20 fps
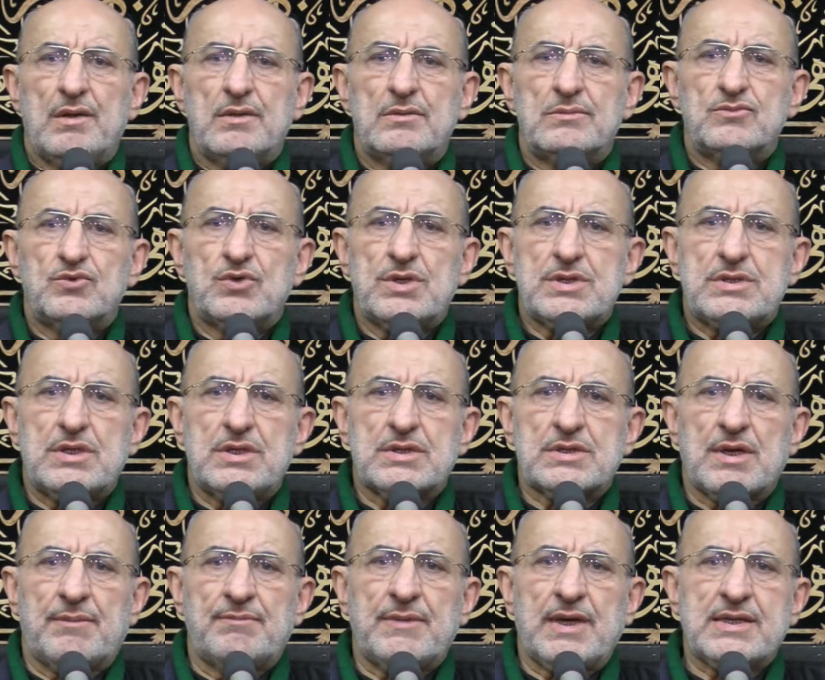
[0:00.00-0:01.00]
We see
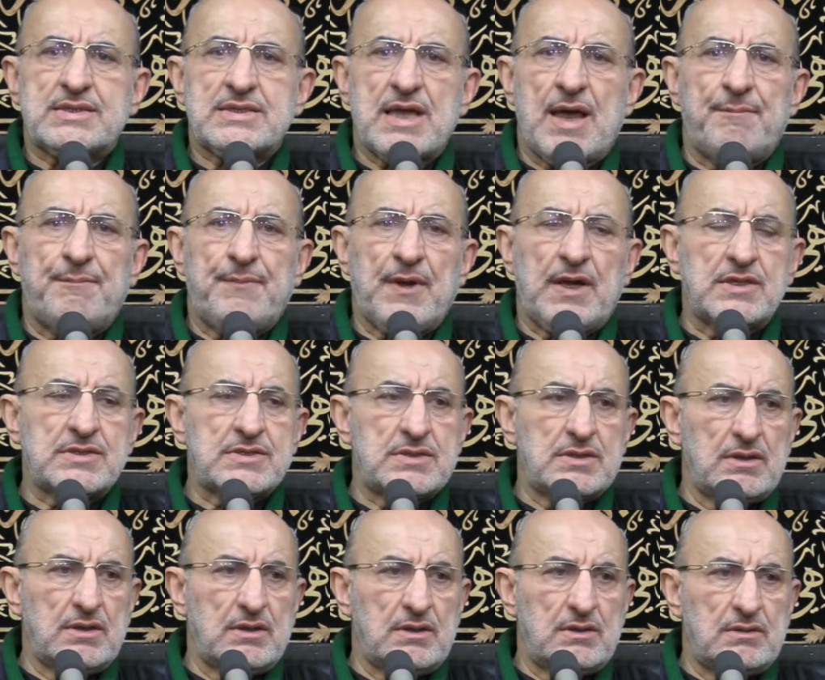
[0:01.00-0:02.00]
some examples
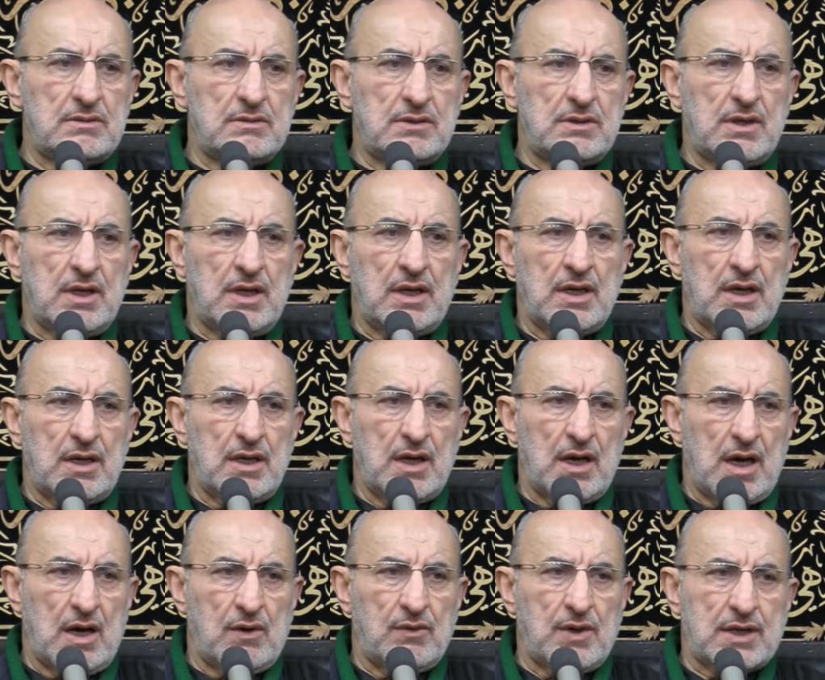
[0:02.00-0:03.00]
in
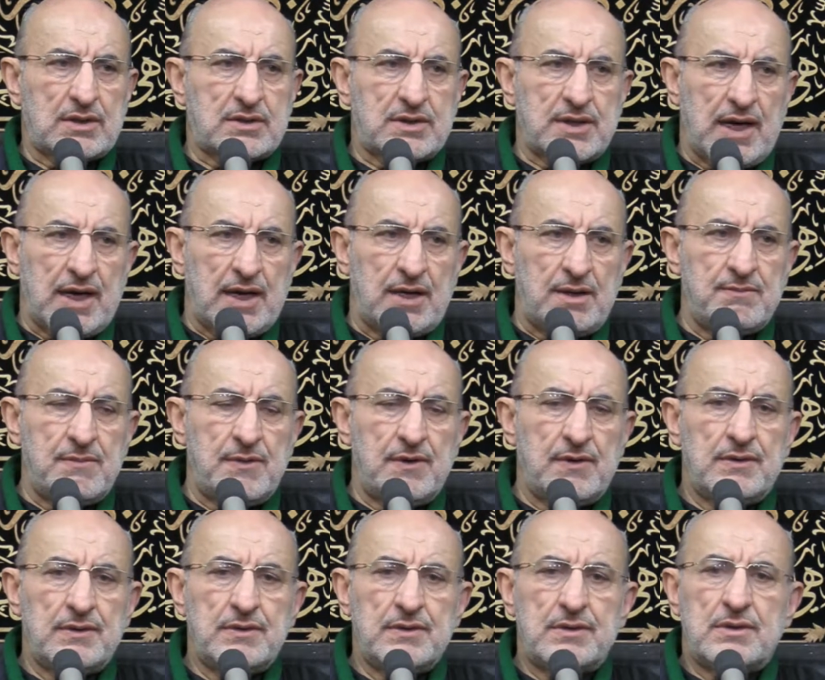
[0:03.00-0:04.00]
our time.
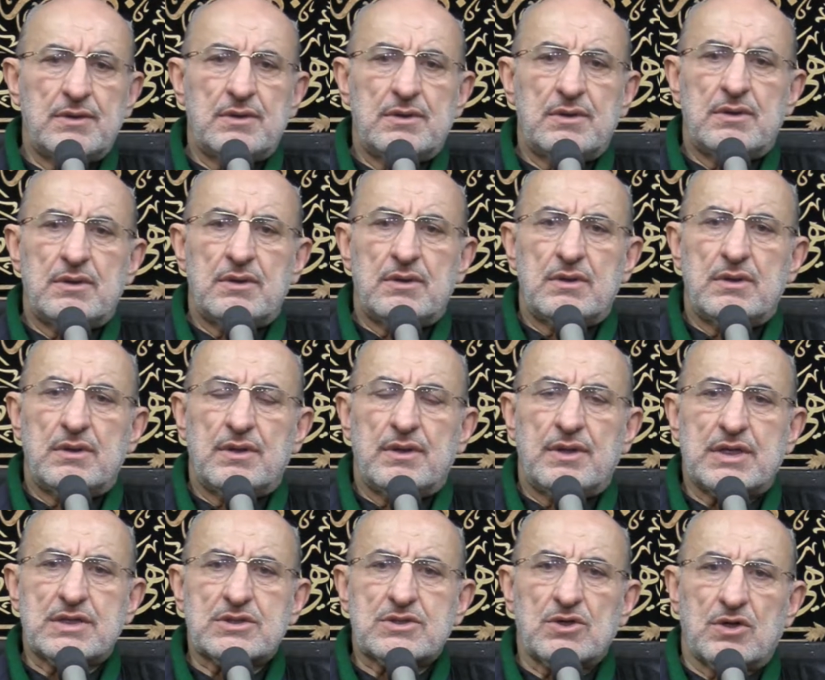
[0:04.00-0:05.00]

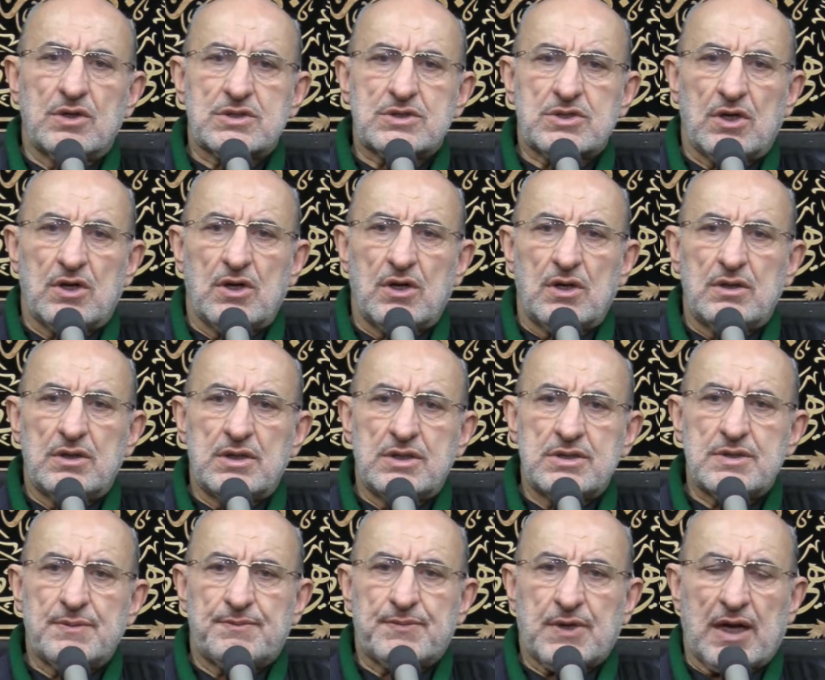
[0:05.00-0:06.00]
This also
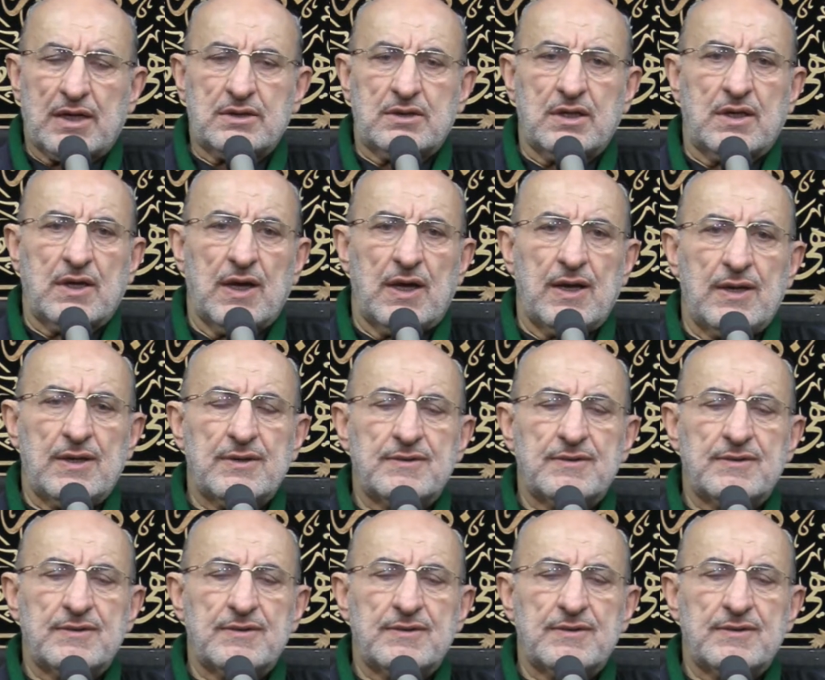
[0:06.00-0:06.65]
is practical.